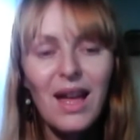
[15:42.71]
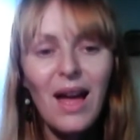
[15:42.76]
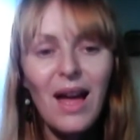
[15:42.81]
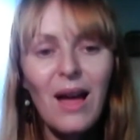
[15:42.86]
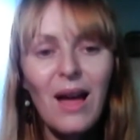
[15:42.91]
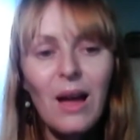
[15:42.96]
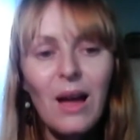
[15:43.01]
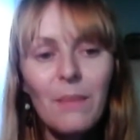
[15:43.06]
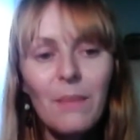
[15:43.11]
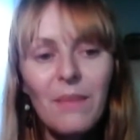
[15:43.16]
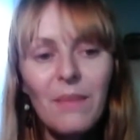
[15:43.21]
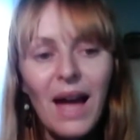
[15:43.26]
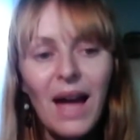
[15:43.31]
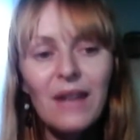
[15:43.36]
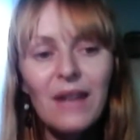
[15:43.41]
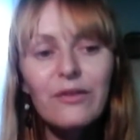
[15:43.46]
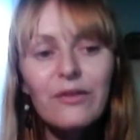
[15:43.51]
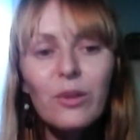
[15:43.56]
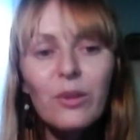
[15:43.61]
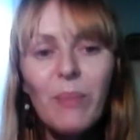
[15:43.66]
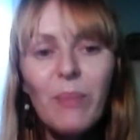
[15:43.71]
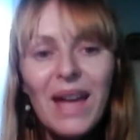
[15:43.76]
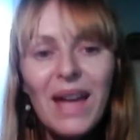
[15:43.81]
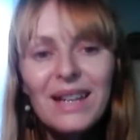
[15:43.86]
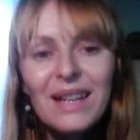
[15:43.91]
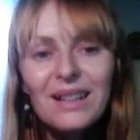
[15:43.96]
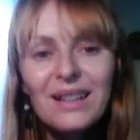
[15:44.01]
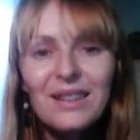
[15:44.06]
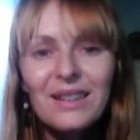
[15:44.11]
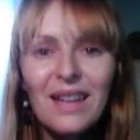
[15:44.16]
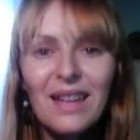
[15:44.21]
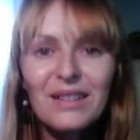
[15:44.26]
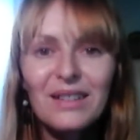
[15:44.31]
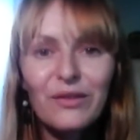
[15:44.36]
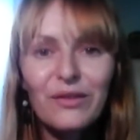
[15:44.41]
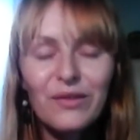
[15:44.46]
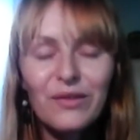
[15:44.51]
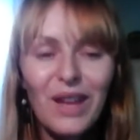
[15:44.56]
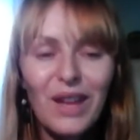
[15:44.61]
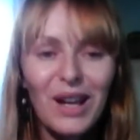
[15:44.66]
And for bacon, there's
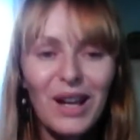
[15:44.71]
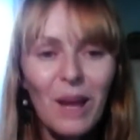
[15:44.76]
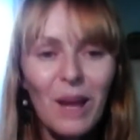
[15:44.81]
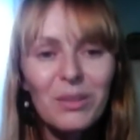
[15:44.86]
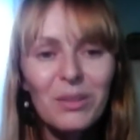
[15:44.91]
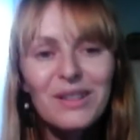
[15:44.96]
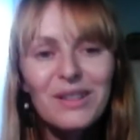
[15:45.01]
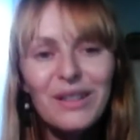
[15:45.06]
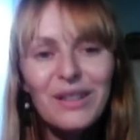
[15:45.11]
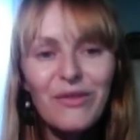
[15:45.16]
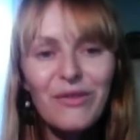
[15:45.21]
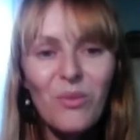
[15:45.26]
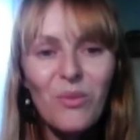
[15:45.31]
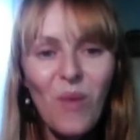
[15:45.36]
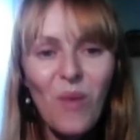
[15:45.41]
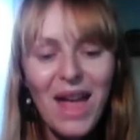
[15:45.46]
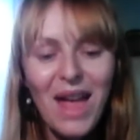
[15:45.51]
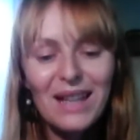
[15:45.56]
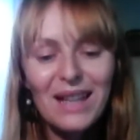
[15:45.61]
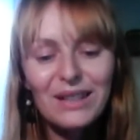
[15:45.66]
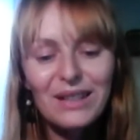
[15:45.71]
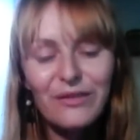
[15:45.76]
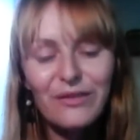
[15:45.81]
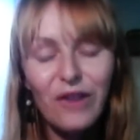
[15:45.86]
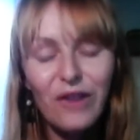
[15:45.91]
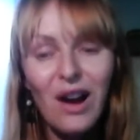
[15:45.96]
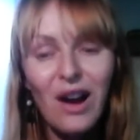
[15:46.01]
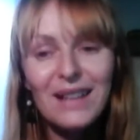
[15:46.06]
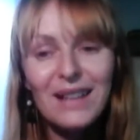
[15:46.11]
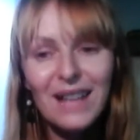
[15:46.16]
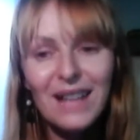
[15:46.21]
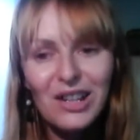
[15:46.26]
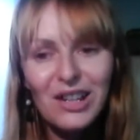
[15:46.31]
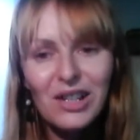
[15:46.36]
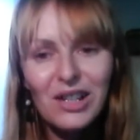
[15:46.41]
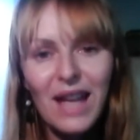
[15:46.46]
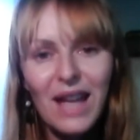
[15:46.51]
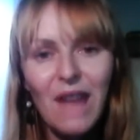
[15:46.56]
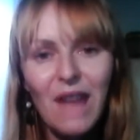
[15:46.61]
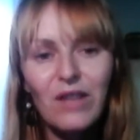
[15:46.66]
a couple of different ways. Fries
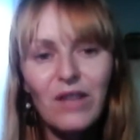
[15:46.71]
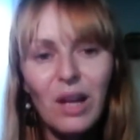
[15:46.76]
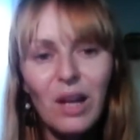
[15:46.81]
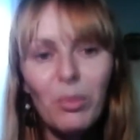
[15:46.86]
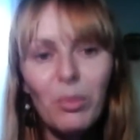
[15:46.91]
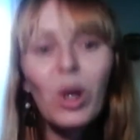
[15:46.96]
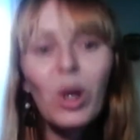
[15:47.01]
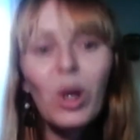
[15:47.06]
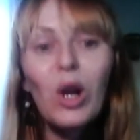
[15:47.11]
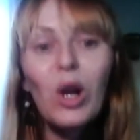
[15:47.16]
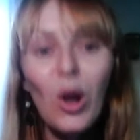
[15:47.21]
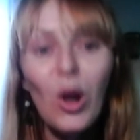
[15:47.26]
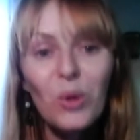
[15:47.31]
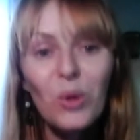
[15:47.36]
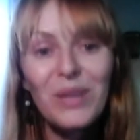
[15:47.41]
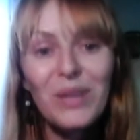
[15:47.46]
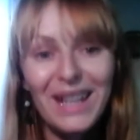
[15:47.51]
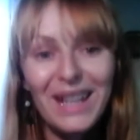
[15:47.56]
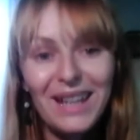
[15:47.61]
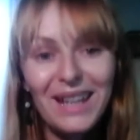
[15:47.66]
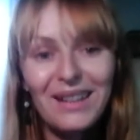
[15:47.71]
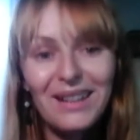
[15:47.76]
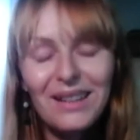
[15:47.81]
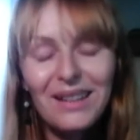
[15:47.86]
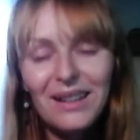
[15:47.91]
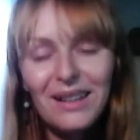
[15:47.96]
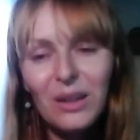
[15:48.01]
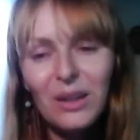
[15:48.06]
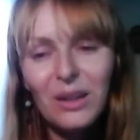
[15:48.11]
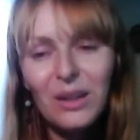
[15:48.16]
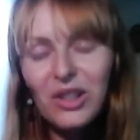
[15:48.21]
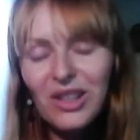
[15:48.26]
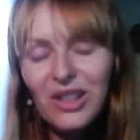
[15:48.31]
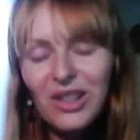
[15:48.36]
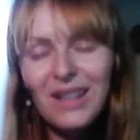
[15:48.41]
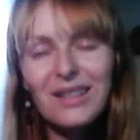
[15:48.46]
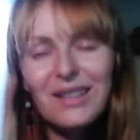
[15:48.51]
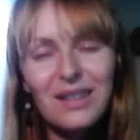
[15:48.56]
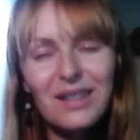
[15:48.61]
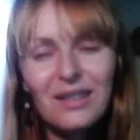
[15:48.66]
actually have a polony, which
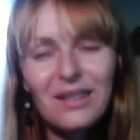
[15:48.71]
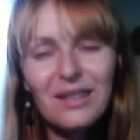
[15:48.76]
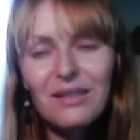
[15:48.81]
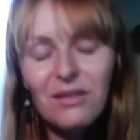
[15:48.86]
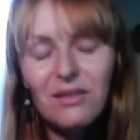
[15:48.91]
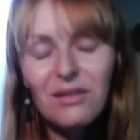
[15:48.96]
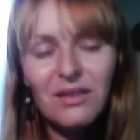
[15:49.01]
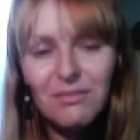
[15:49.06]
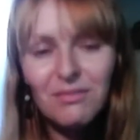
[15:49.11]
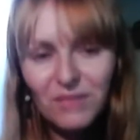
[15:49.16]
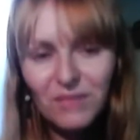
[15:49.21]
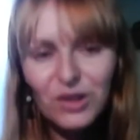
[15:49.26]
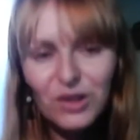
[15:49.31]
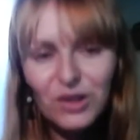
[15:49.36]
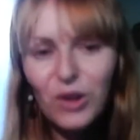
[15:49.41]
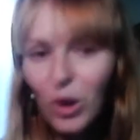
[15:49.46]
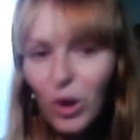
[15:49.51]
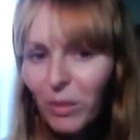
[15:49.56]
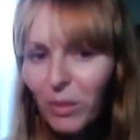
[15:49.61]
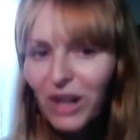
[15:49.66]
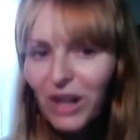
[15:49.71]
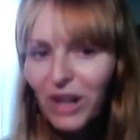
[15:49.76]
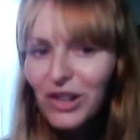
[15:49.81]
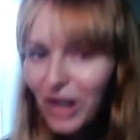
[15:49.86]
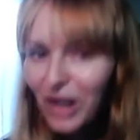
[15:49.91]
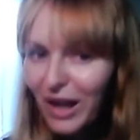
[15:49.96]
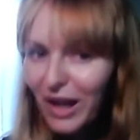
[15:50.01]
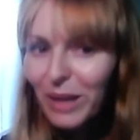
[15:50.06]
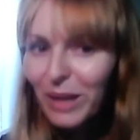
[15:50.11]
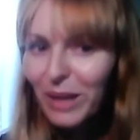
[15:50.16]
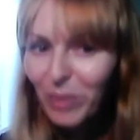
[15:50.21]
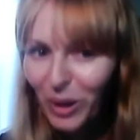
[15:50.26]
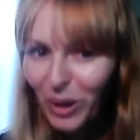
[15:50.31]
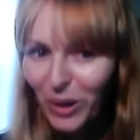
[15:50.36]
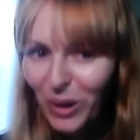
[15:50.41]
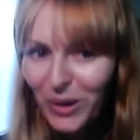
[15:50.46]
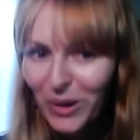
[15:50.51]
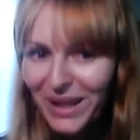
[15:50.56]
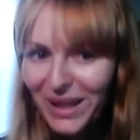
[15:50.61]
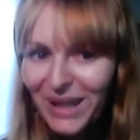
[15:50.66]
is so much like
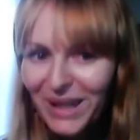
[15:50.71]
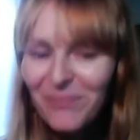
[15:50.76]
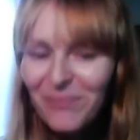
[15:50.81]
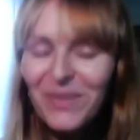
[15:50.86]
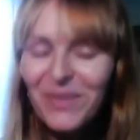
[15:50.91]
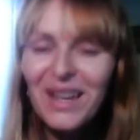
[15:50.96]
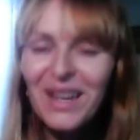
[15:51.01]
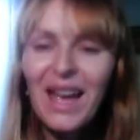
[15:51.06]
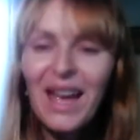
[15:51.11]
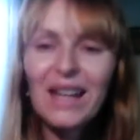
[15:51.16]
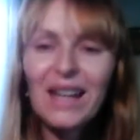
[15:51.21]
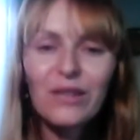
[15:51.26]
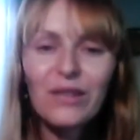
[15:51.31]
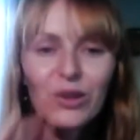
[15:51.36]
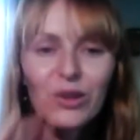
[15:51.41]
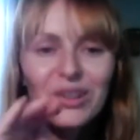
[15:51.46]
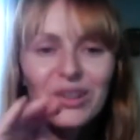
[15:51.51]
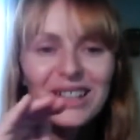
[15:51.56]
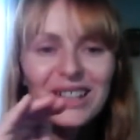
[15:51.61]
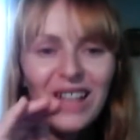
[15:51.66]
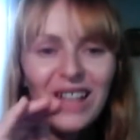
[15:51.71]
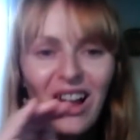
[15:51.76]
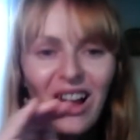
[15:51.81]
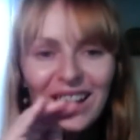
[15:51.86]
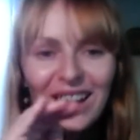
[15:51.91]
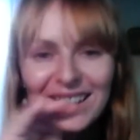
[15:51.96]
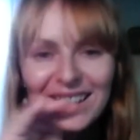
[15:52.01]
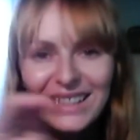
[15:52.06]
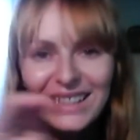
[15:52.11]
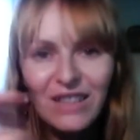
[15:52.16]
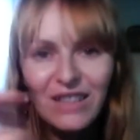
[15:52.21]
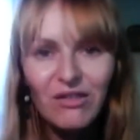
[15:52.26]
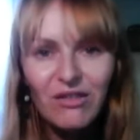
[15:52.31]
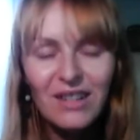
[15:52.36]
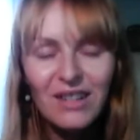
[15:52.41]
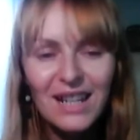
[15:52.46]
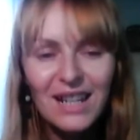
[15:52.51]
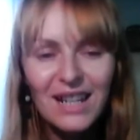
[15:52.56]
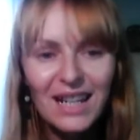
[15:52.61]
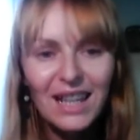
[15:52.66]
polony. And if you slice it
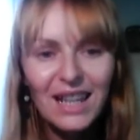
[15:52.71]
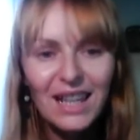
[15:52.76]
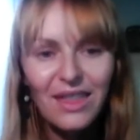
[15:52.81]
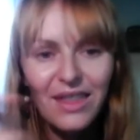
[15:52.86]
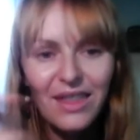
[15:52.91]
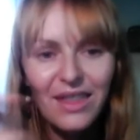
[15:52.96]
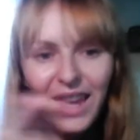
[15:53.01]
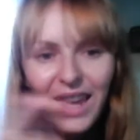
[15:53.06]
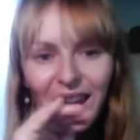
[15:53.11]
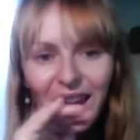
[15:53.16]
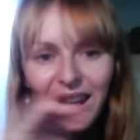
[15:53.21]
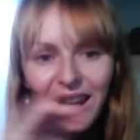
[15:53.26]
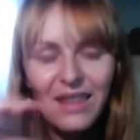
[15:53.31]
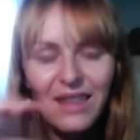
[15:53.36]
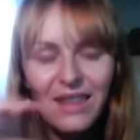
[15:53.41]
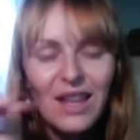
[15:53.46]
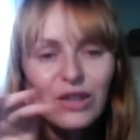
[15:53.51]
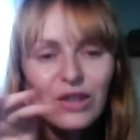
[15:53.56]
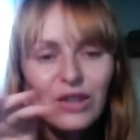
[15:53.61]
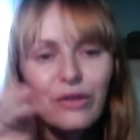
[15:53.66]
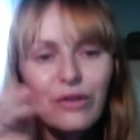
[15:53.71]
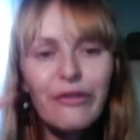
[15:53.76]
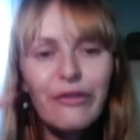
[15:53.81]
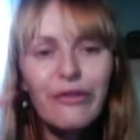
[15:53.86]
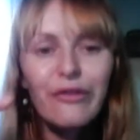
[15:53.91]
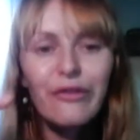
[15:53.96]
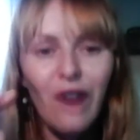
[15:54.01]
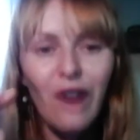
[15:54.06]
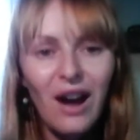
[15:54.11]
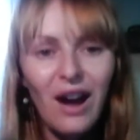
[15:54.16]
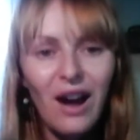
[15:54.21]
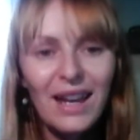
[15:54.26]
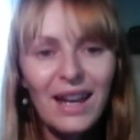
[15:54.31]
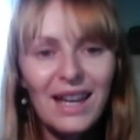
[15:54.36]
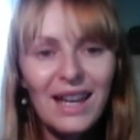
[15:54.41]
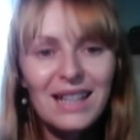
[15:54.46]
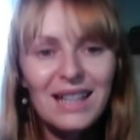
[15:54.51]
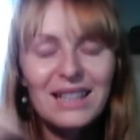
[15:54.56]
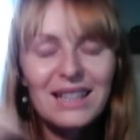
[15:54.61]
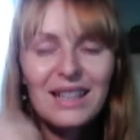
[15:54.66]
really thin and then you fry
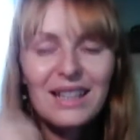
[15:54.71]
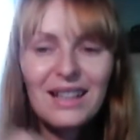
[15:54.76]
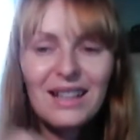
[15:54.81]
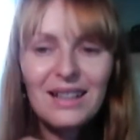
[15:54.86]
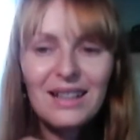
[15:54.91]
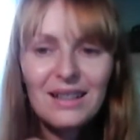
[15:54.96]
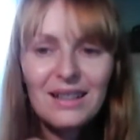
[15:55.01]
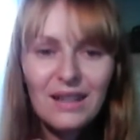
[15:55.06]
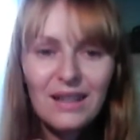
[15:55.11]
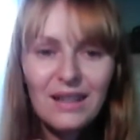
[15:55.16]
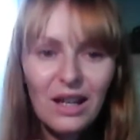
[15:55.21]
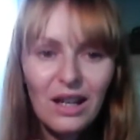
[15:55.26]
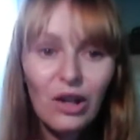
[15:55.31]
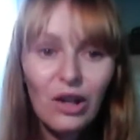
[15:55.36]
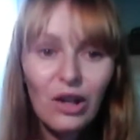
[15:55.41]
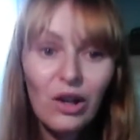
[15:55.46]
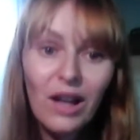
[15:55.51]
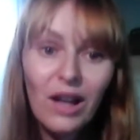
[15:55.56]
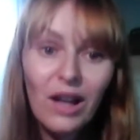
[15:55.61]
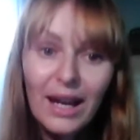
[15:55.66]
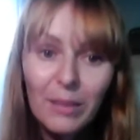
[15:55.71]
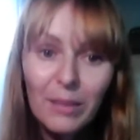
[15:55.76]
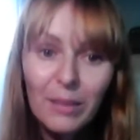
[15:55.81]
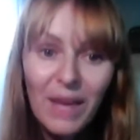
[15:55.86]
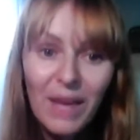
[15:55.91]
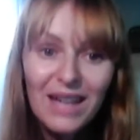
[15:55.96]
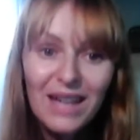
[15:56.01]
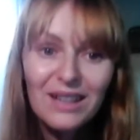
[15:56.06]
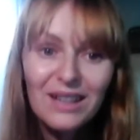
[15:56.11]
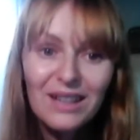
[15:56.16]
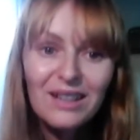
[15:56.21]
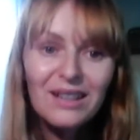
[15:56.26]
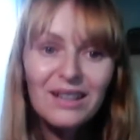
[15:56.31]
it, it is a lot like bacon.